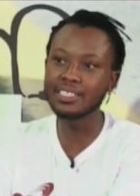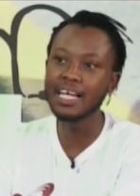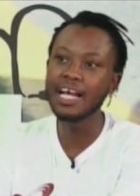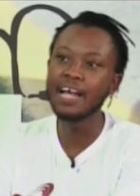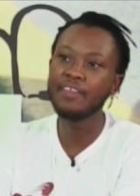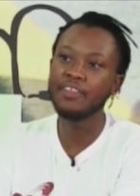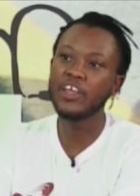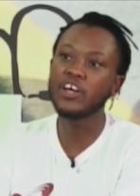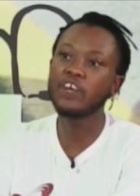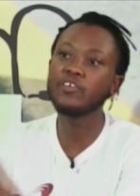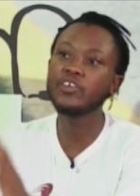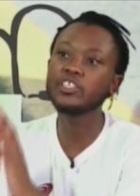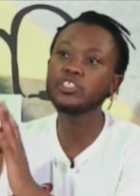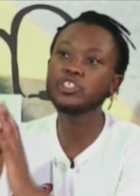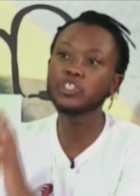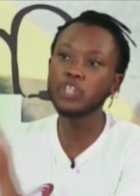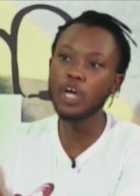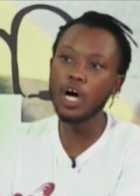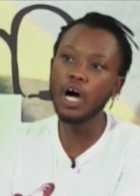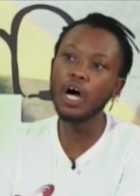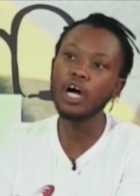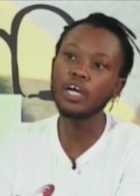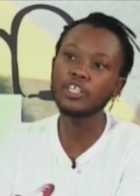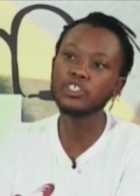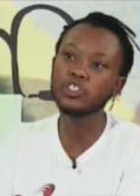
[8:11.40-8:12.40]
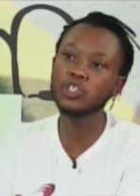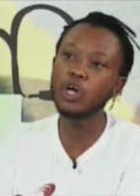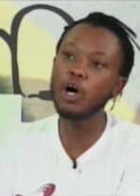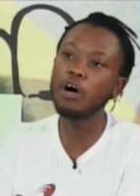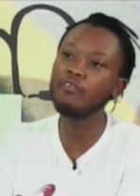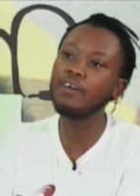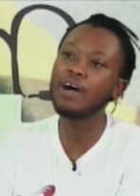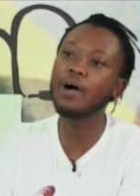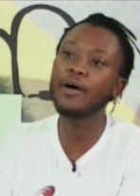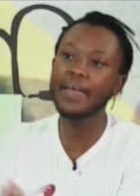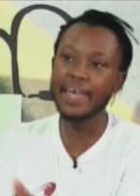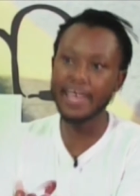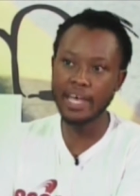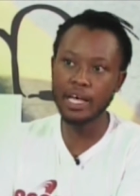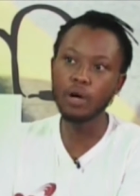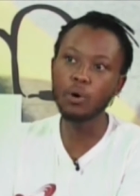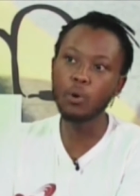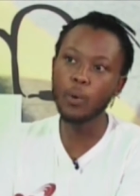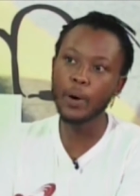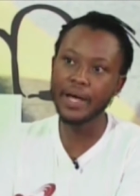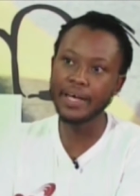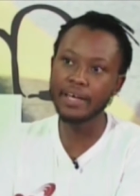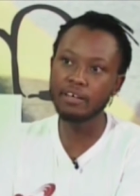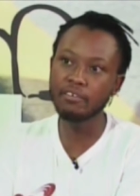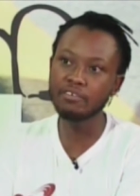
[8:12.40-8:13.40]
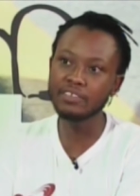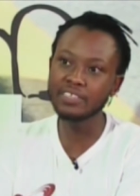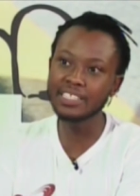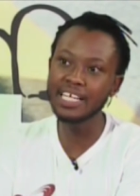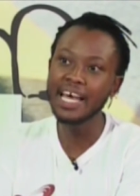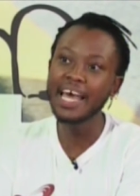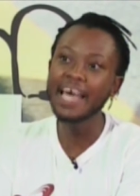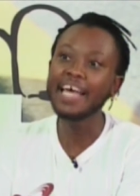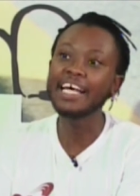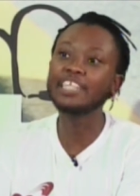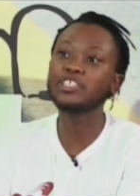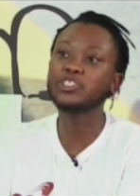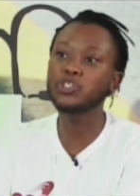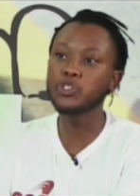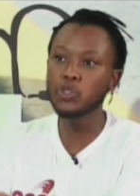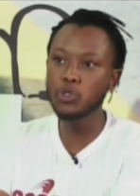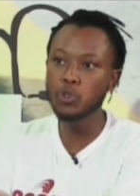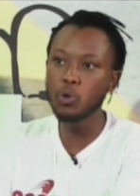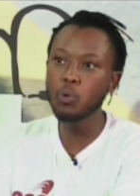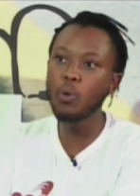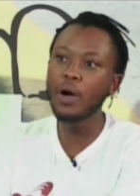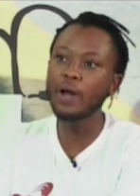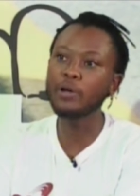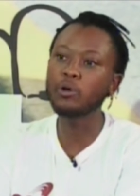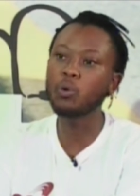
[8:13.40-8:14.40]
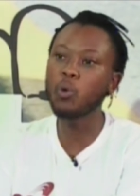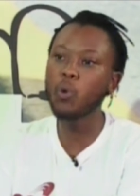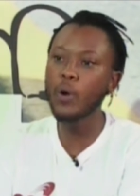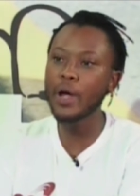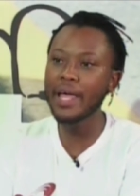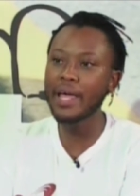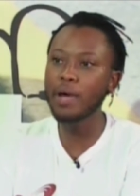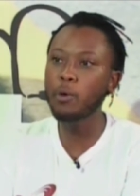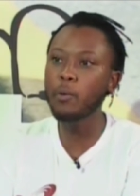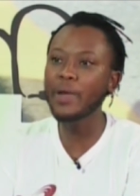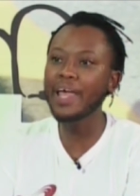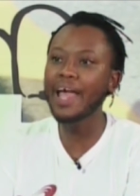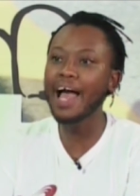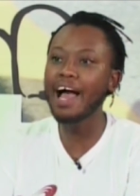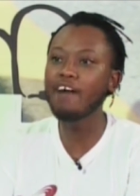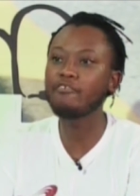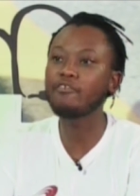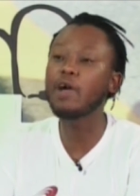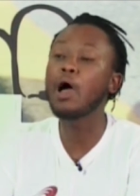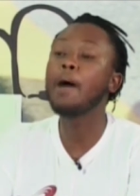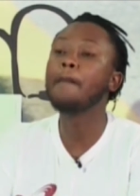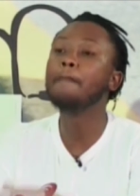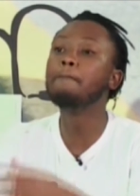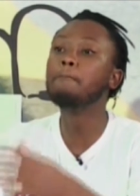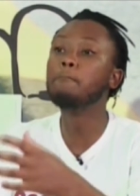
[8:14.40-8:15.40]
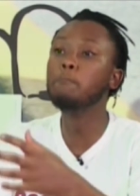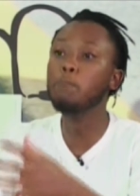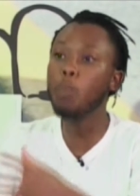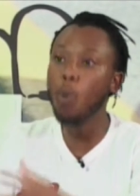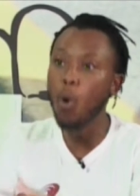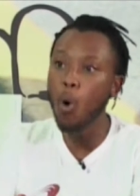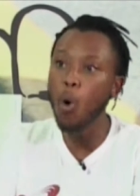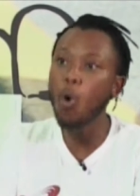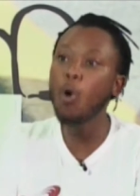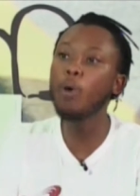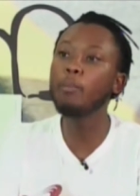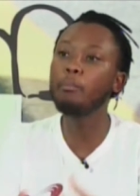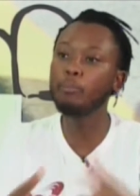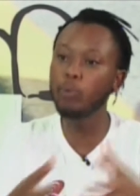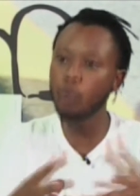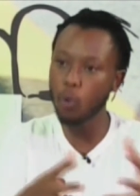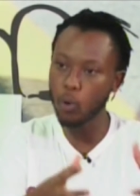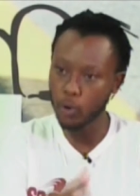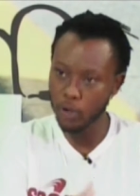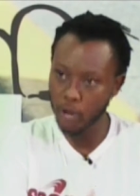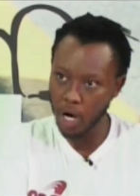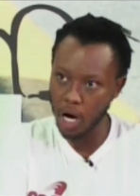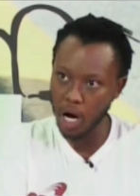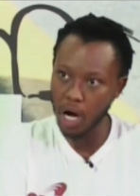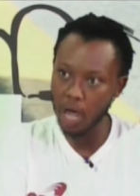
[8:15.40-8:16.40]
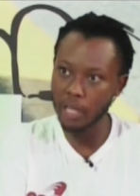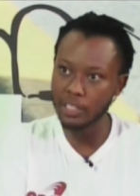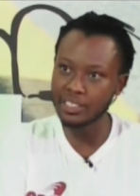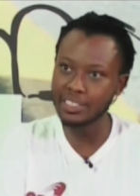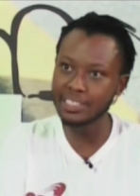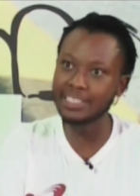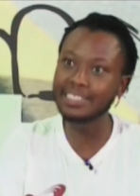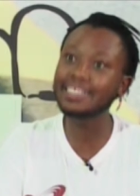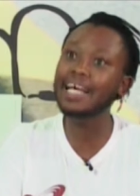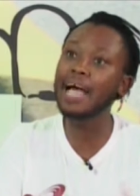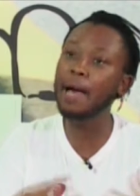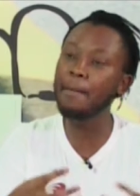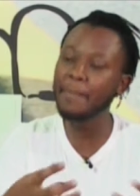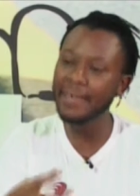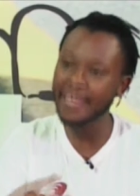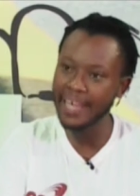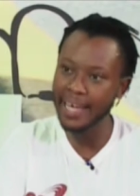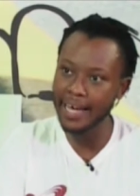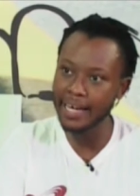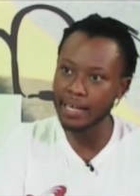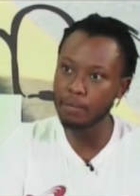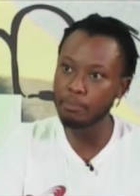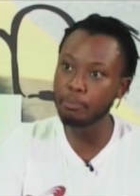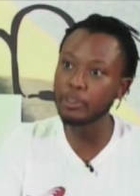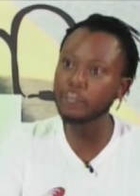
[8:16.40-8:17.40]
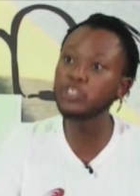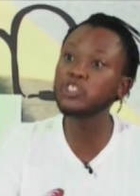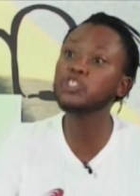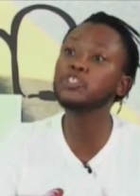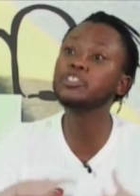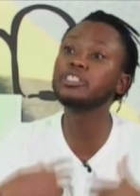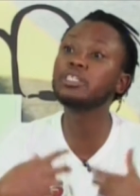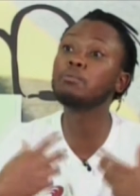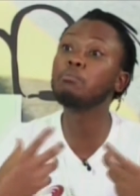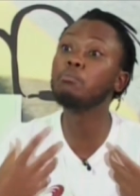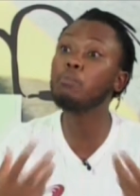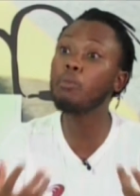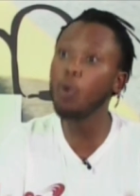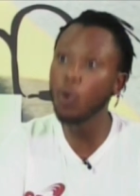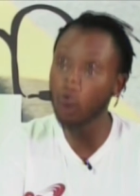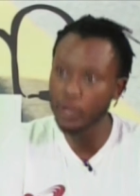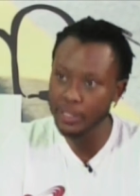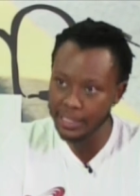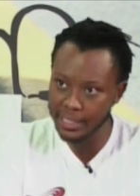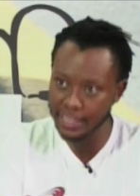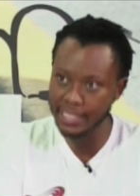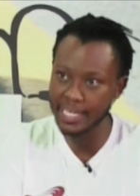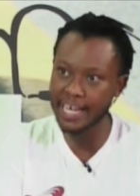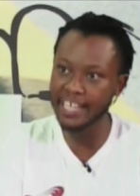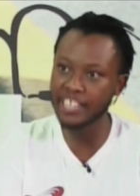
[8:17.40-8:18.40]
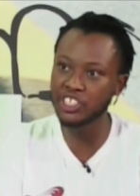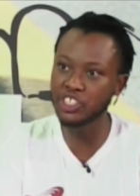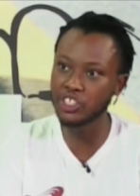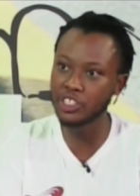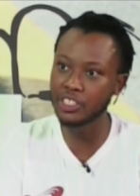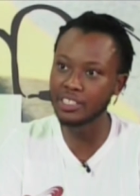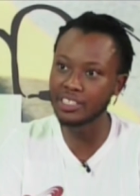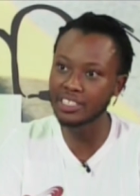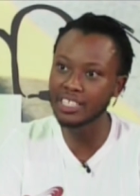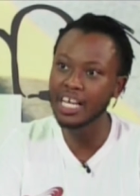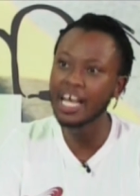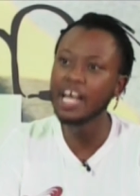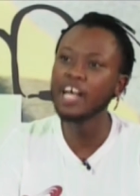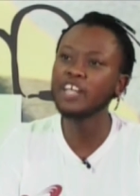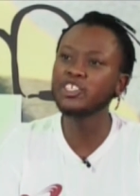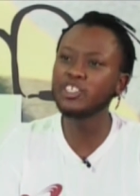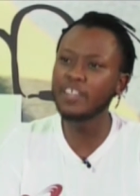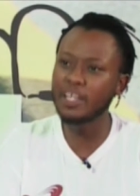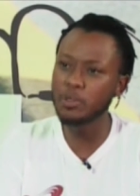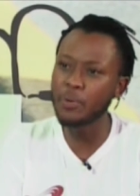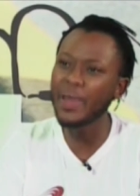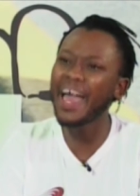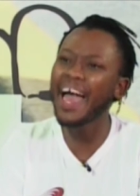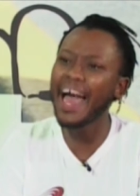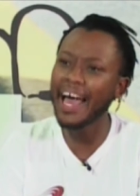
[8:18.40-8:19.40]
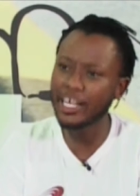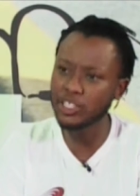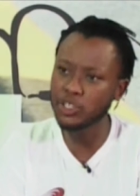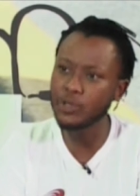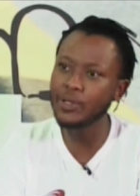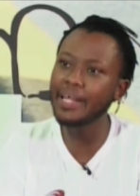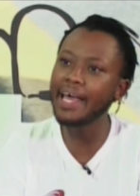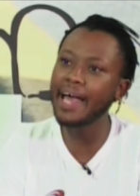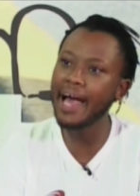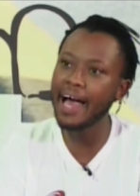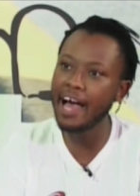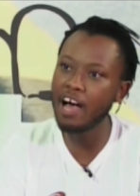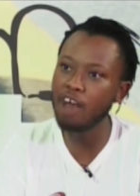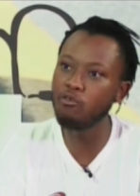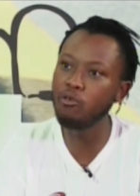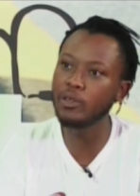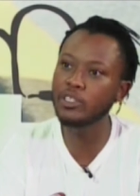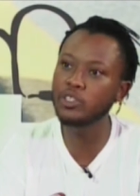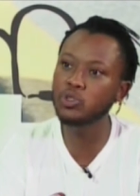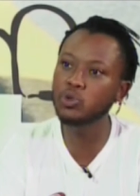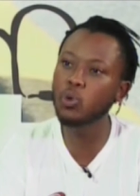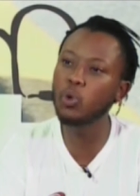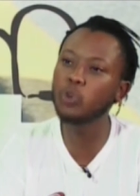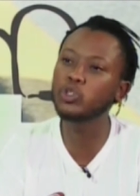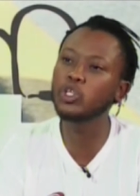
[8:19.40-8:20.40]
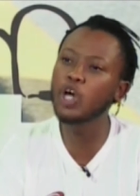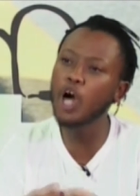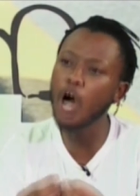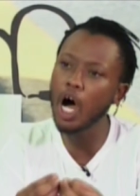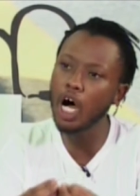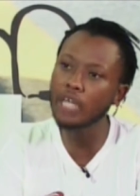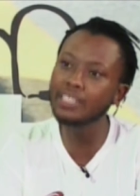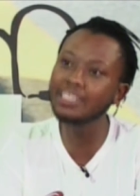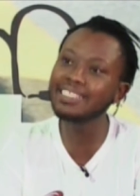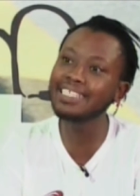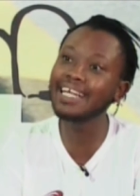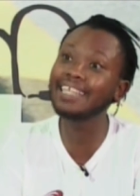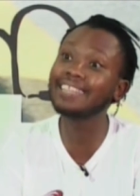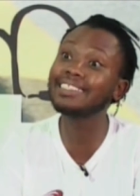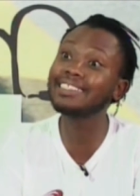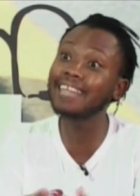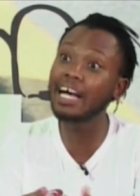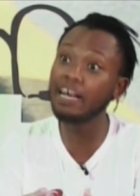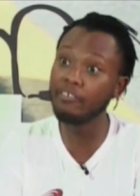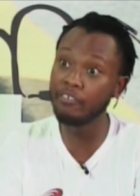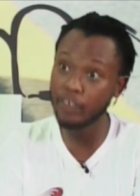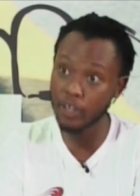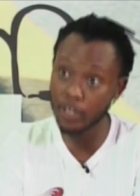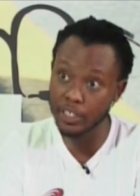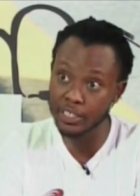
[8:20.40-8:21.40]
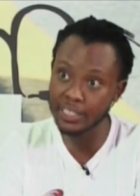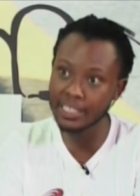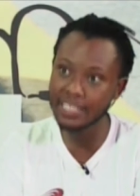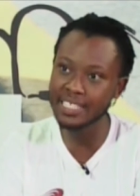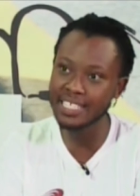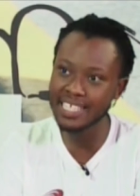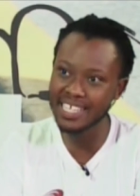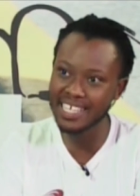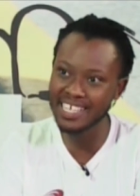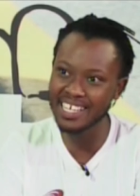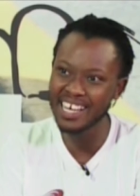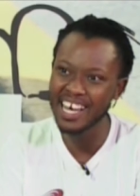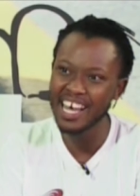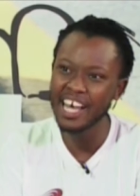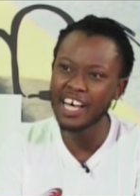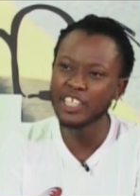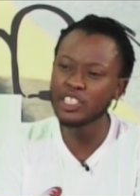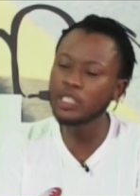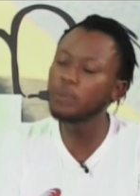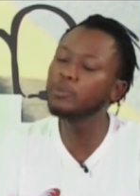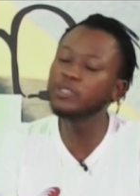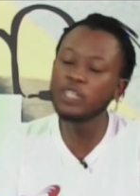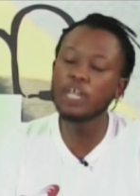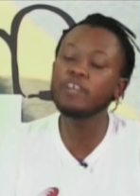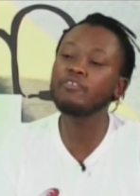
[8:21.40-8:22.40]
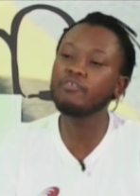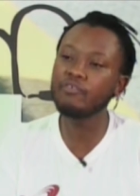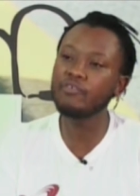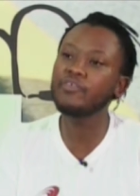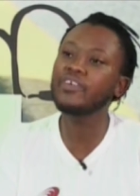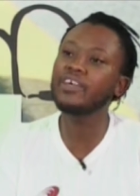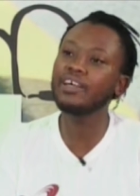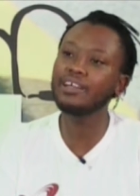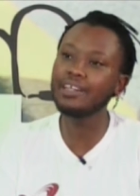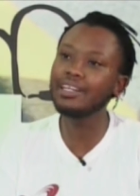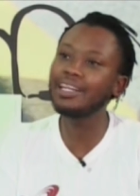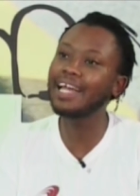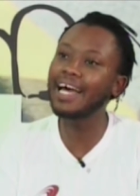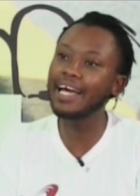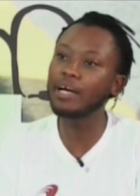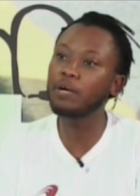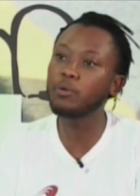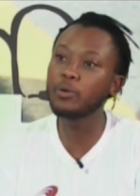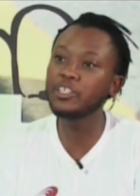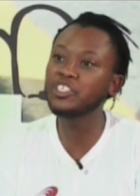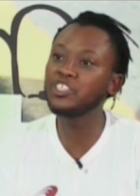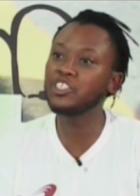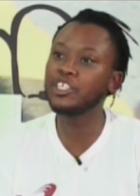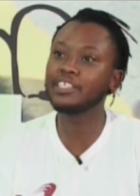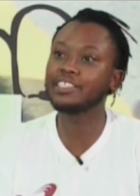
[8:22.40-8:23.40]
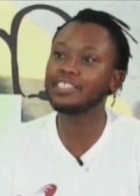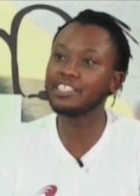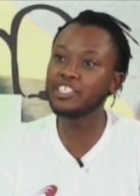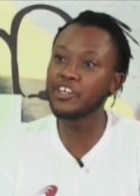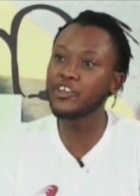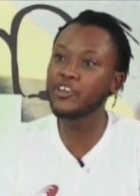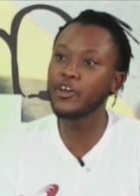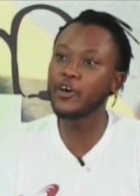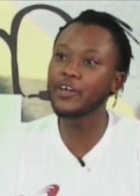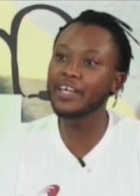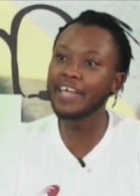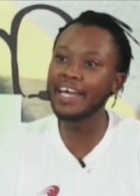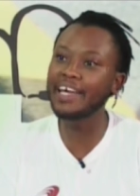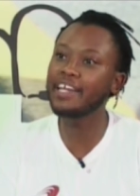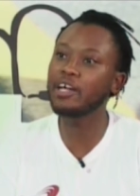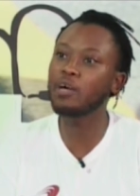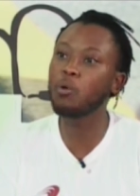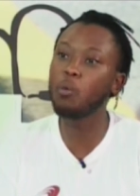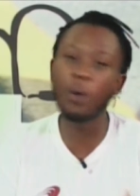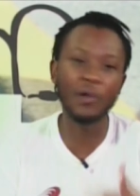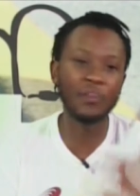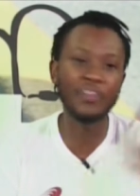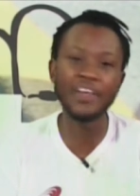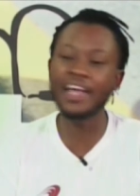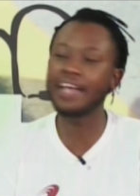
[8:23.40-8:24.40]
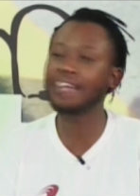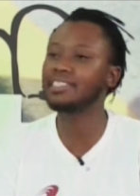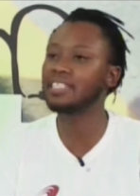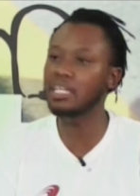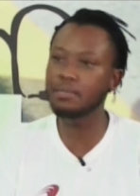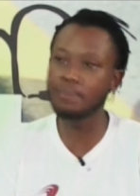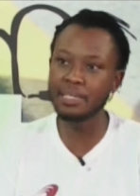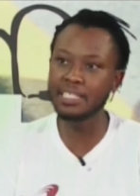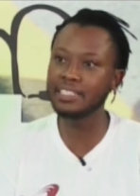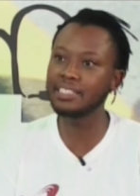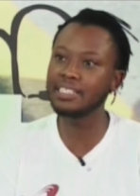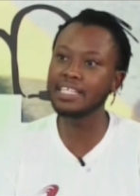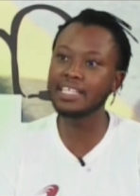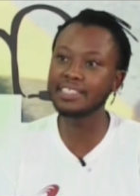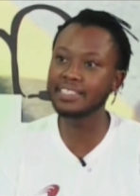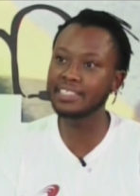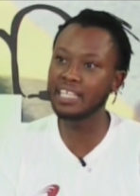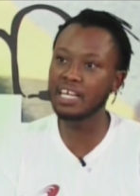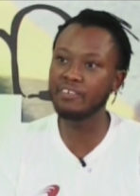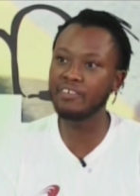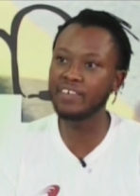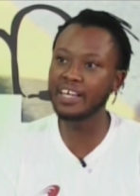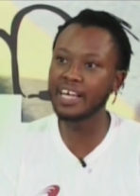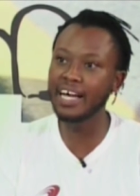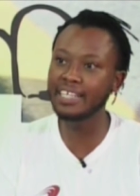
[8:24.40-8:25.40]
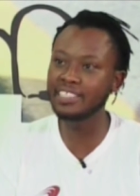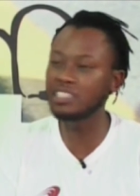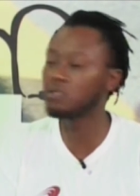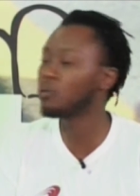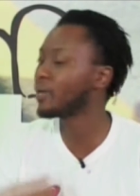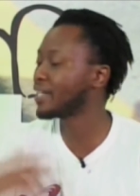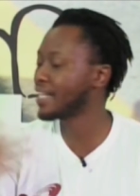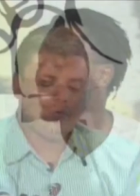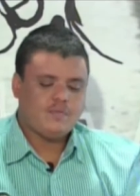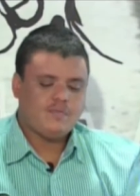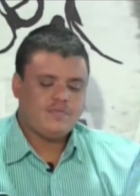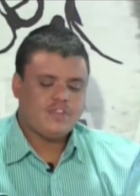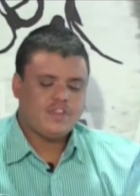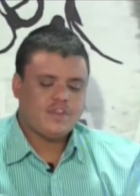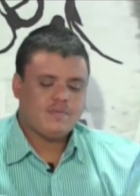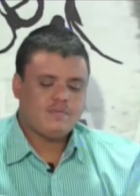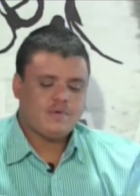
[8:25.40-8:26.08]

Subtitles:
that are in charge of our airwaves to one where we have more broadcasters coming in, producing more stations, so that we actually have what is called content diversity. So we don't feel like we're just, getting what the SABC is giving us and what ETV is giving us.